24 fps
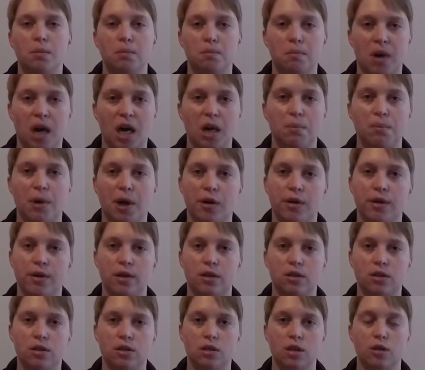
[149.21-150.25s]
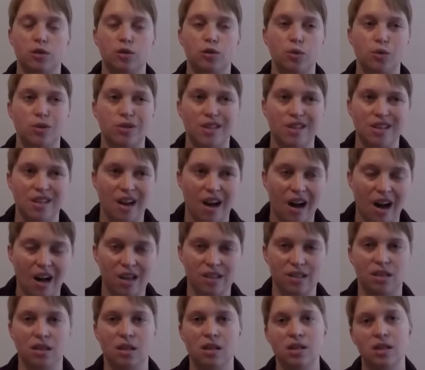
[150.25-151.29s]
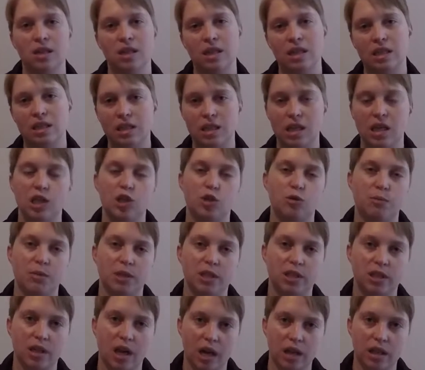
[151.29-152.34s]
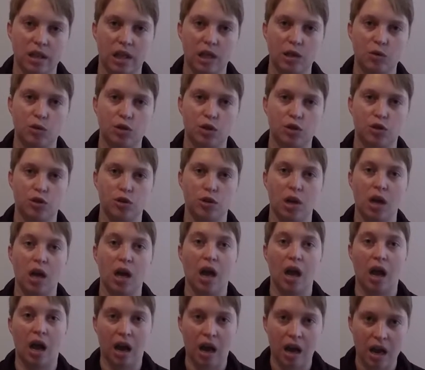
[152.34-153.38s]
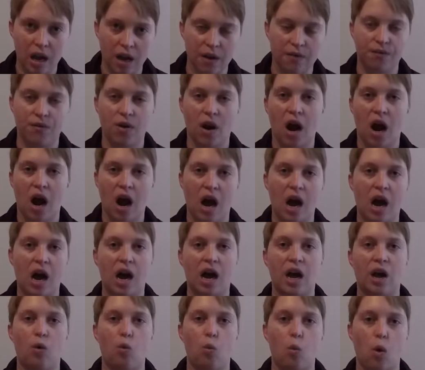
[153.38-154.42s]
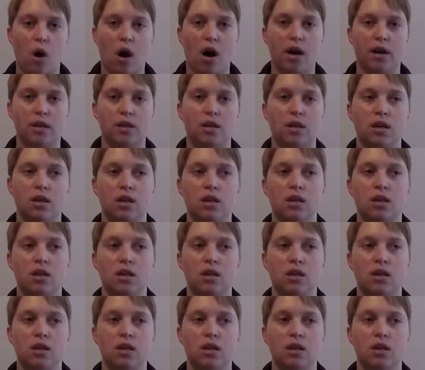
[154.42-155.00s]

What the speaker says: my parents to not teach me sign language if I want